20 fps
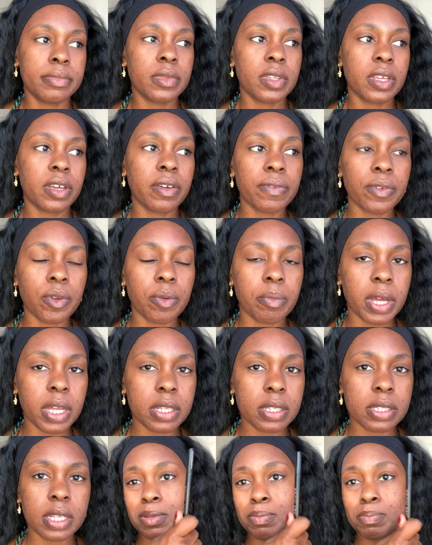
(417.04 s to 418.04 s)
a few
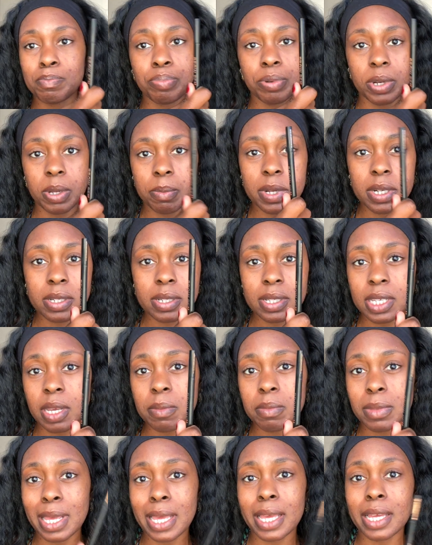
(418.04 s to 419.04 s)
months. And pretty much the same
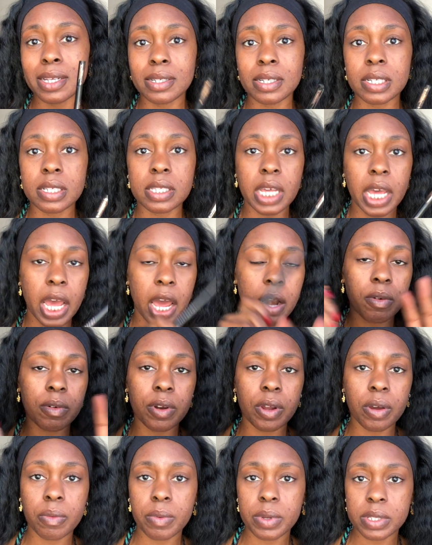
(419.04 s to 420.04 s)
thing. It's just that I don't
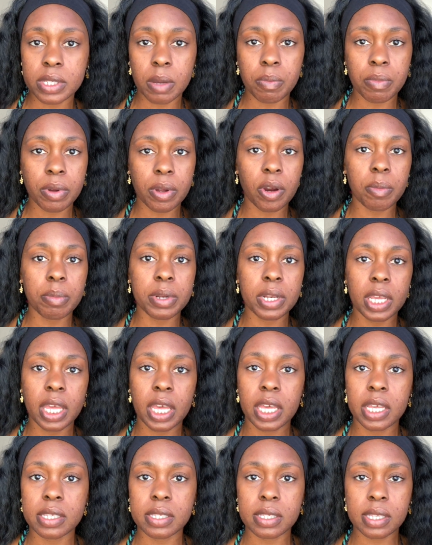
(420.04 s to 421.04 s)
know what's up with Urban
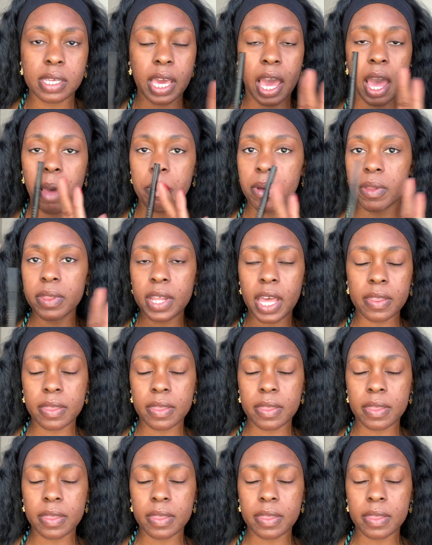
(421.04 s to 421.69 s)
Decay's cap on that